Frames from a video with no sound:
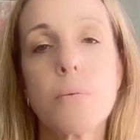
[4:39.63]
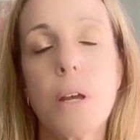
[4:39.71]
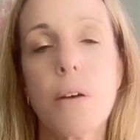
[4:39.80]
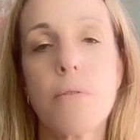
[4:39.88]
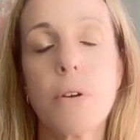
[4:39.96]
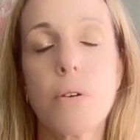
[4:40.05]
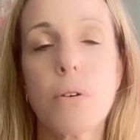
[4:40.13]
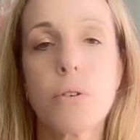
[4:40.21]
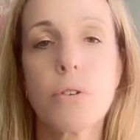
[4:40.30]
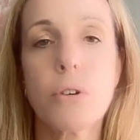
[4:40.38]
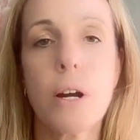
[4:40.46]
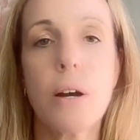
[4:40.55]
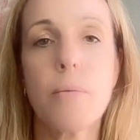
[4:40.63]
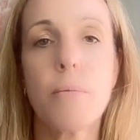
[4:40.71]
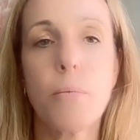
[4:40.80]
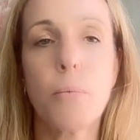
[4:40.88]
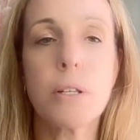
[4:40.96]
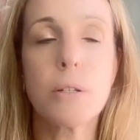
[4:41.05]
we have
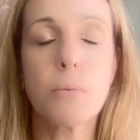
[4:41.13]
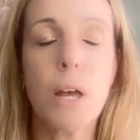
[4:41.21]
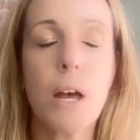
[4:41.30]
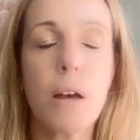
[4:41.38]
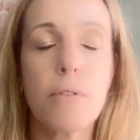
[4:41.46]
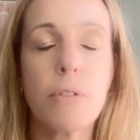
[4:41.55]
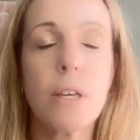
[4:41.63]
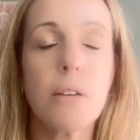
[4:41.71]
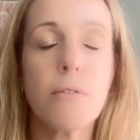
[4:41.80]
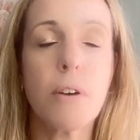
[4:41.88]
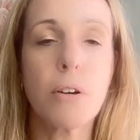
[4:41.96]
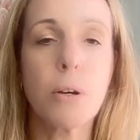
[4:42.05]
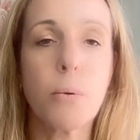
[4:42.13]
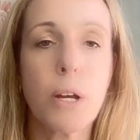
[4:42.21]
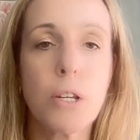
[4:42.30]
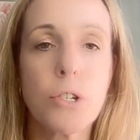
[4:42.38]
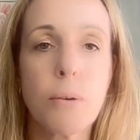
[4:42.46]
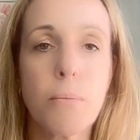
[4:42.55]
the
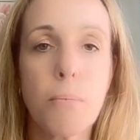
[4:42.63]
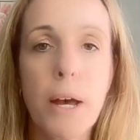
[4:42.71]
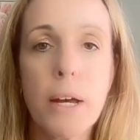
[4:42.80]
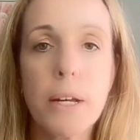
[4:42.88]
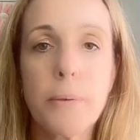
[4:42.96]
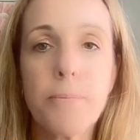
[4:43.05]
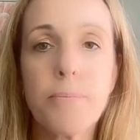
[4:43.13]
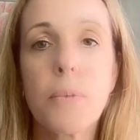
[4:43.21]
evaluation back.